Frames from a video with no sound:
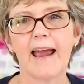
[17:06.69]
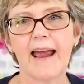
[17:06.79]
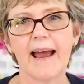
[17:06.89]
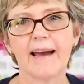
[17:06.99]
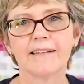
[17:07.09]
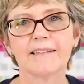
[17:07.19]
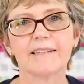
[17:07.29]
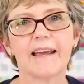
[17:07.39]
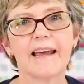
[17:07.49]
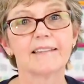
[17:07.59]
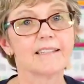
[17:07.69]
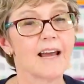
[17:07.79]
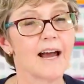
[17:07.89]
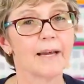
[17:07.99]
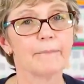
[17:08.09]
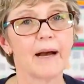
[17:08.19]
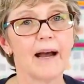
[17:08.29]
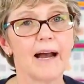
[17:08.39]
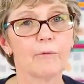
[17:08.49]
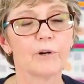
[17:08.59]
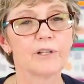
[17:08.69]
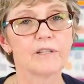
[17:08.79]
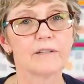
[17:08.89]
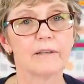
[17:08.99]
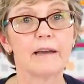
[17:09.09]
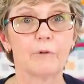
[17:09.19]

and at the time I was,